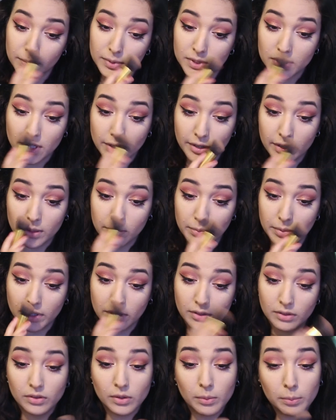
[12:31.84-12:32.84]
Tiny bit
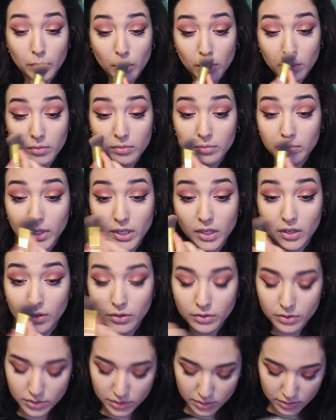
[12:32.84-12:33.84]
on the bottom of my
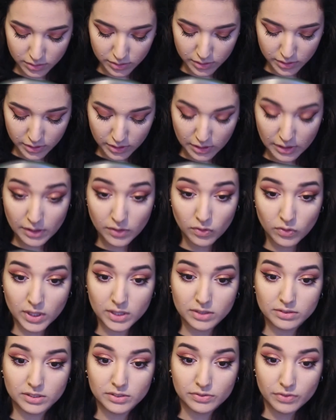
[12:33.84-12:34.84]
nose.
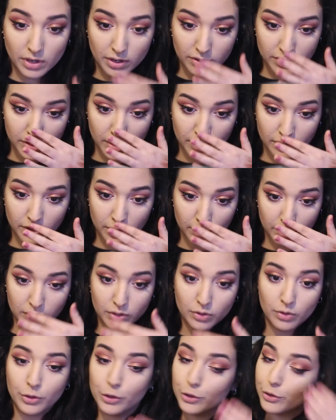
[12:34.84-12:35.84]
That's as far as I go with
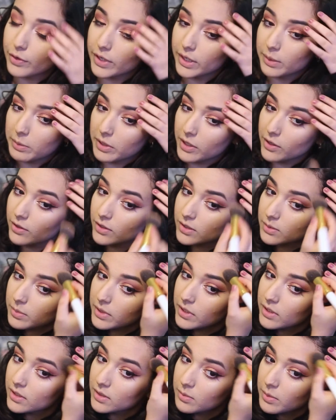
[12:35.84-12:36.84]
contouring my nose
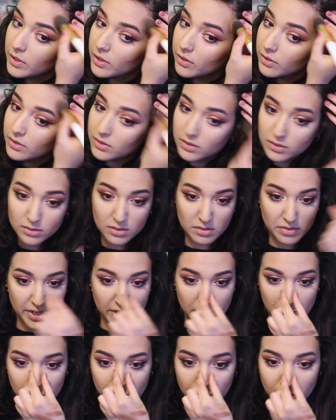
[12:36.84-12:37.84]
because my nose is
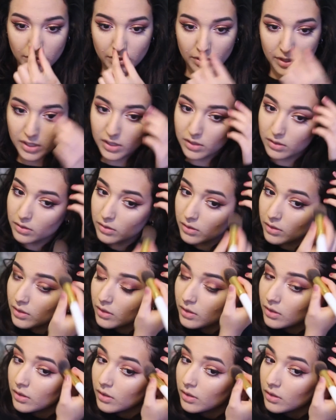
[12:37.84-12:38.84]
already pretty thin.
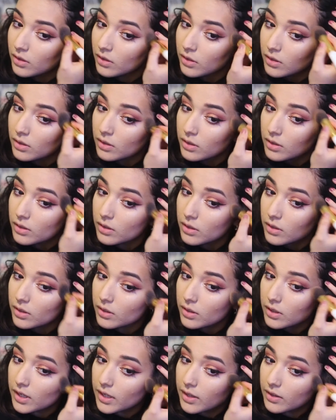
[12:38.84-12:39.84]

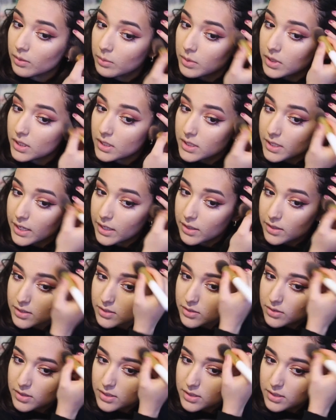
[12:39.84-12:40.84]
And then I'm going to take this
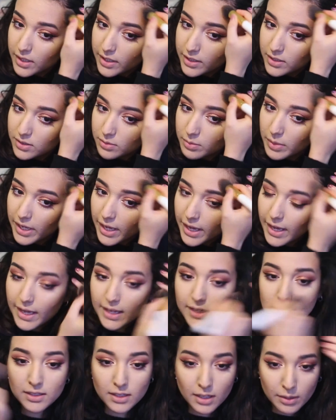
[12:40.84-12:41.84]
on the sides of my
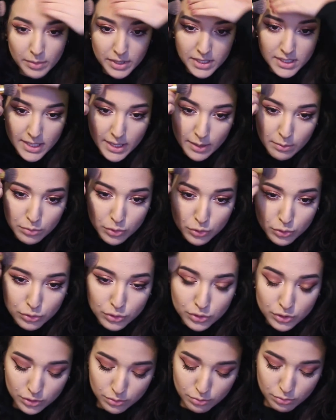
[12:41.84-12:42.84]
head and like my
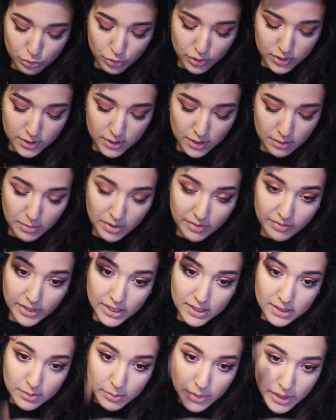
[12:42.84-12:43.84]
temples to bronze up my
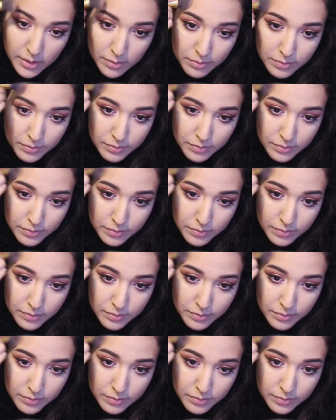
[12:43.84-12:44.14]
face a bit.